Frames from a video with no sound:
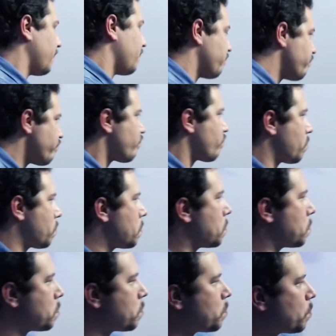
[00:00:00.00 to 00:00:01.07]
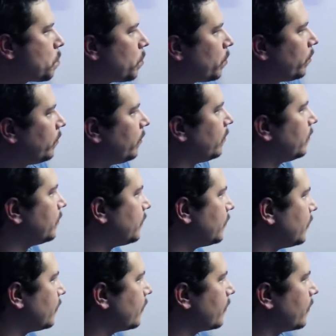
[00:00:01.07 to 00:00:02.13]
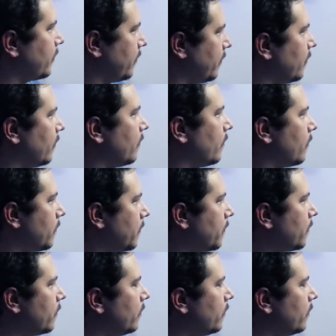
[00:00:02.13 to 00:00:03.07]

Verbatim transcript: Yeah, we're going to be in concert on the 17th of